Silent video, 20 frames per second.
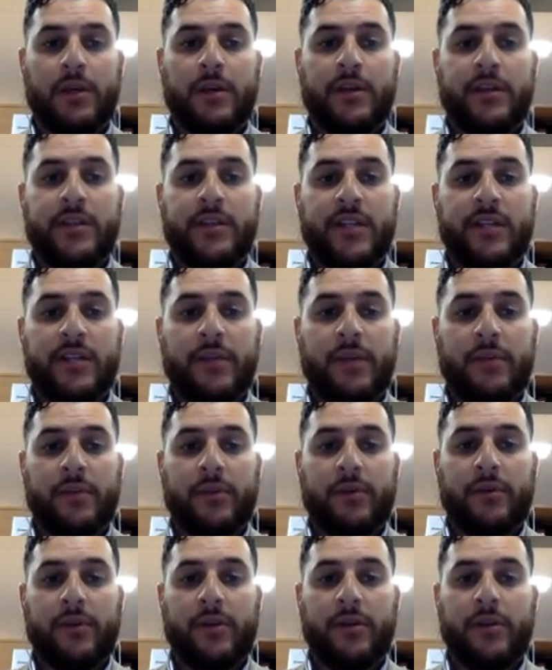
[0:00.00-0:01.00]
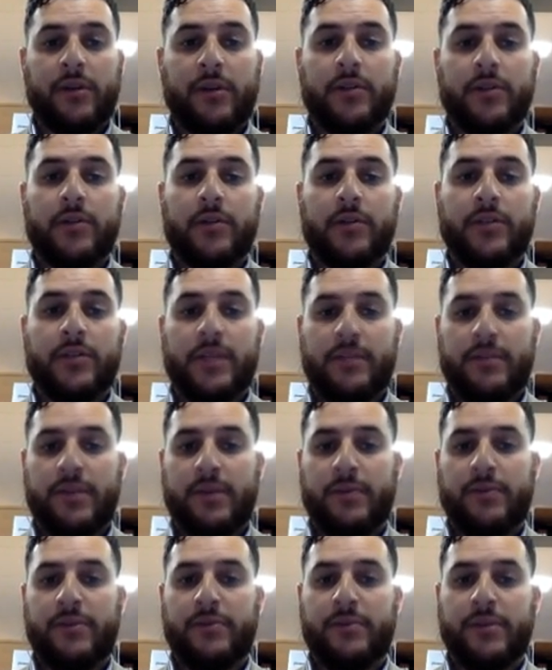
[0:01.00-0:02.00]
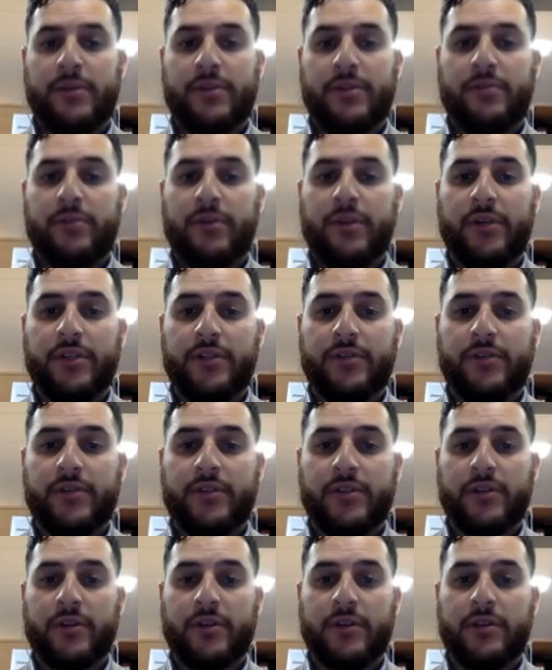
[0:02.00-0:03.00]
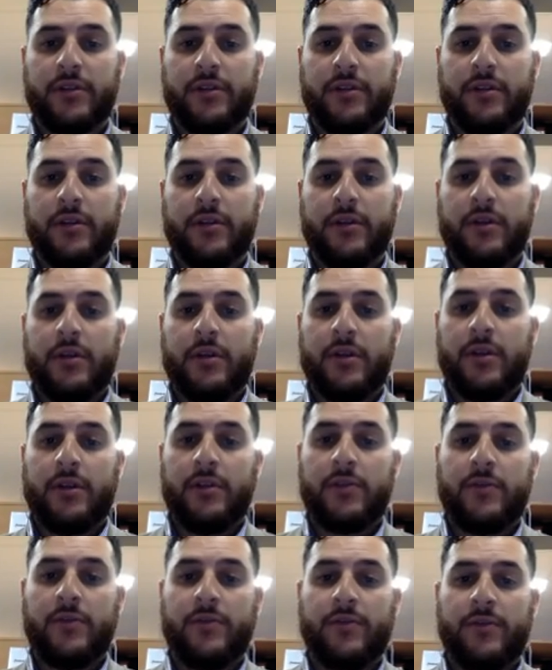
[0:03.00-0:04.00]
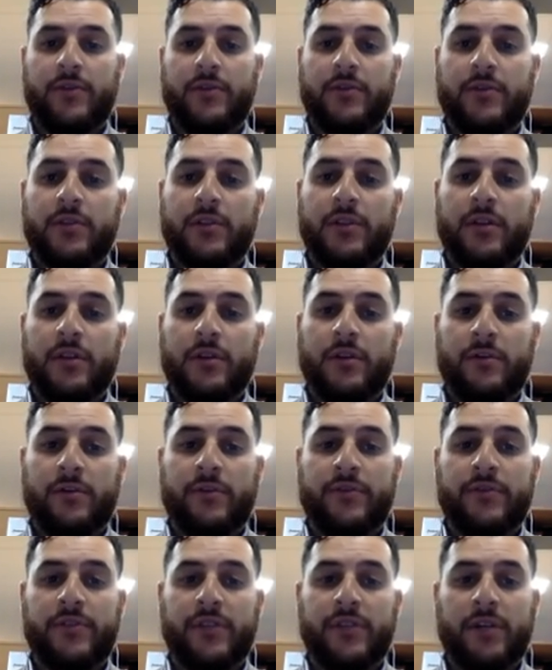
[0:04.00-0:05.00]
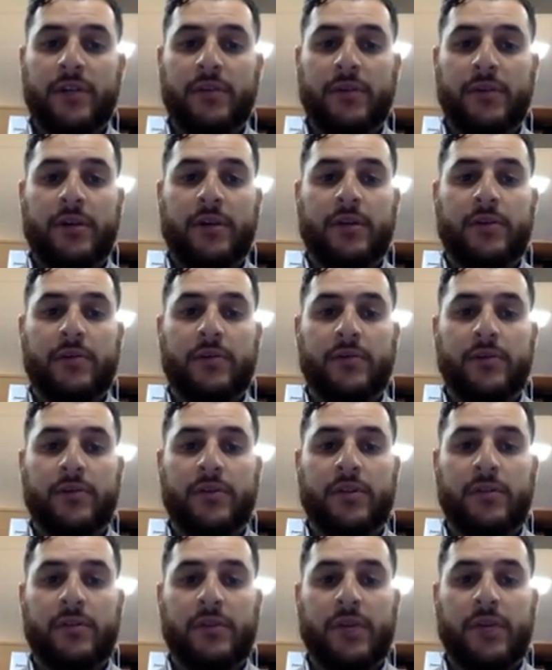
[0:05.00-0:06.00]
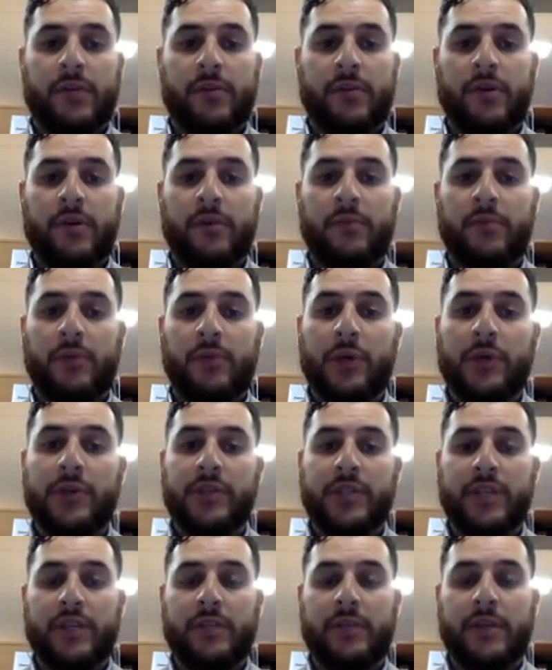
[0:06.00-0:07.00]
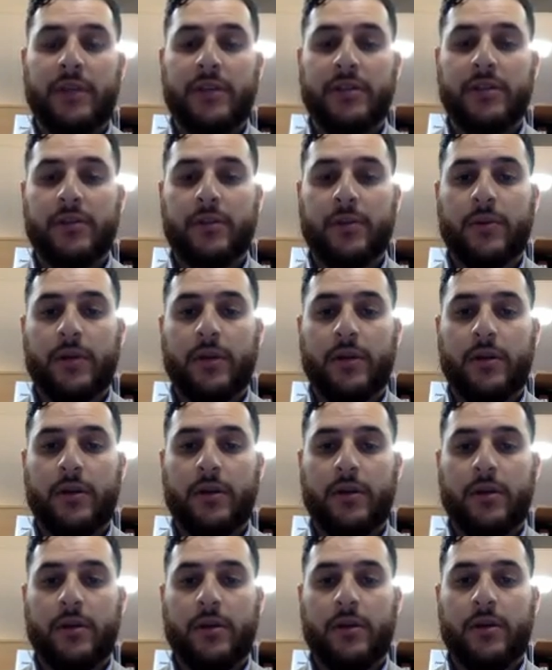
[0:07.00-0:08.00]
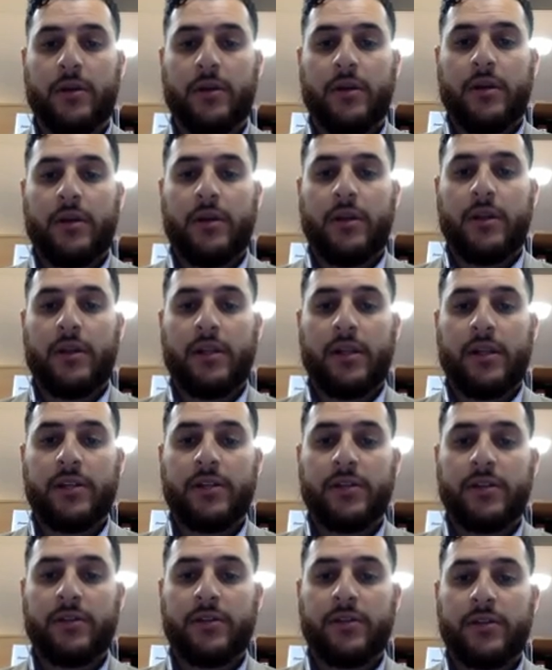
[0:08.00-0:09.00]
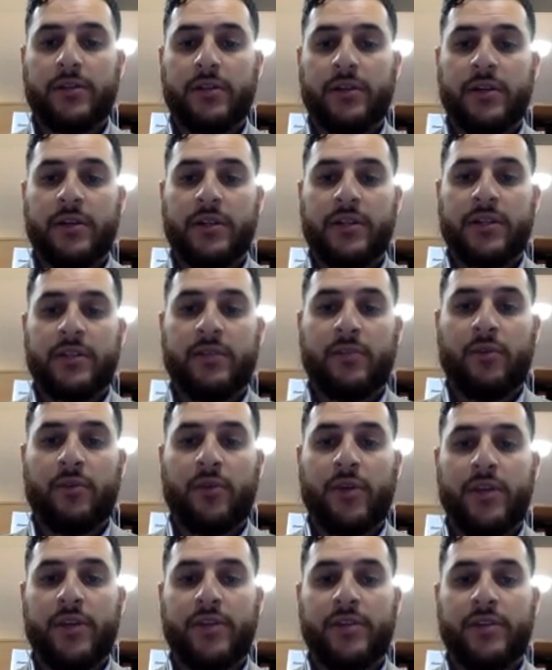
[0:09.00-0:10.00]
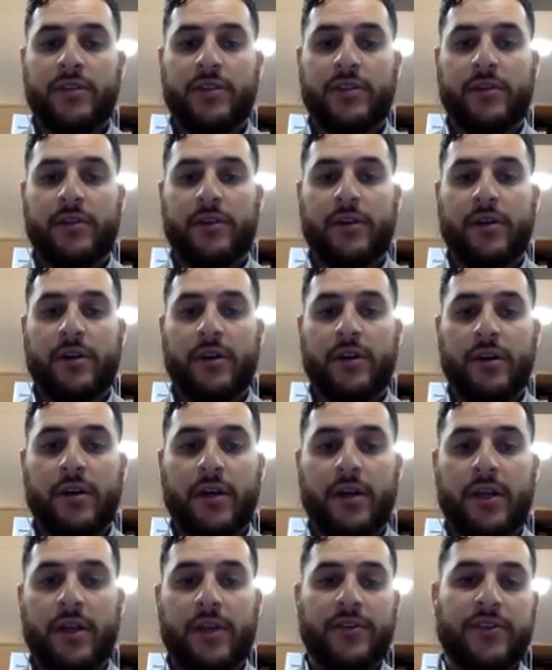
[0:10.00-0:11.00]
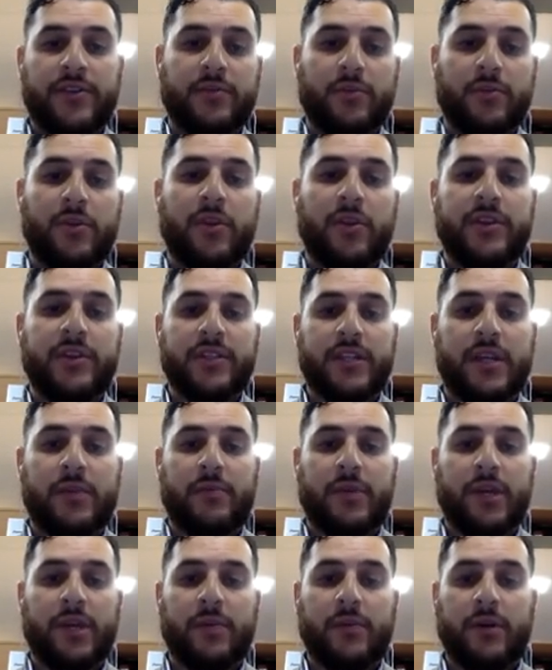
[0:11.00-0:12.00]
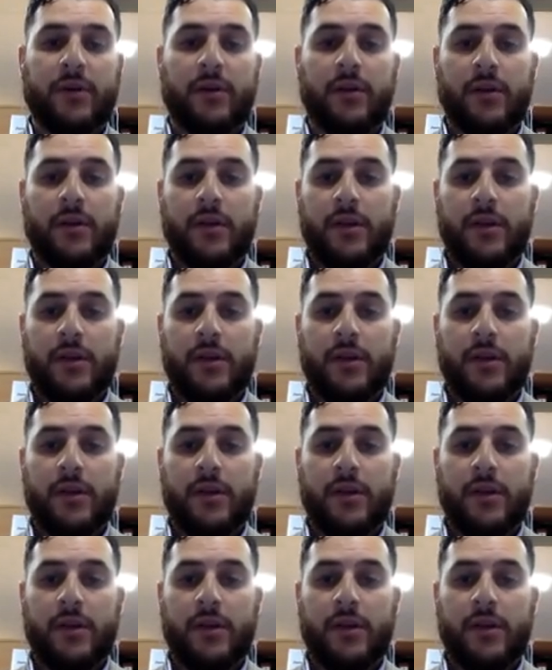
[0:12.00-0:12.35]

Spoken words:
Sandpaper grit. So sandpaper is measured by its grit size. This refers to the number of sharp particles on the paper per centimeter squared. The larger the grit size, the more edges there are, and the smoother the sandpaper.